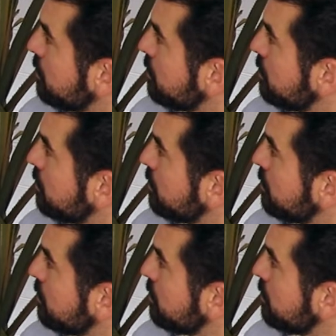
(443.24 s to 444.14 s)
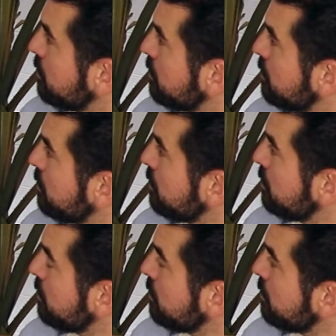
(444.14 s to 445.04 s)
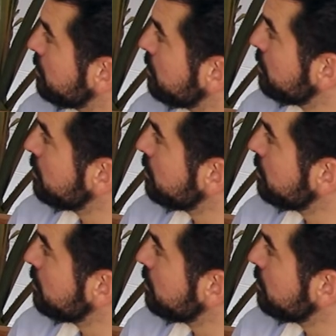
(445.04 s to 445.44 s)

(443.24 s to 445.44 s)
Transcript: (silent)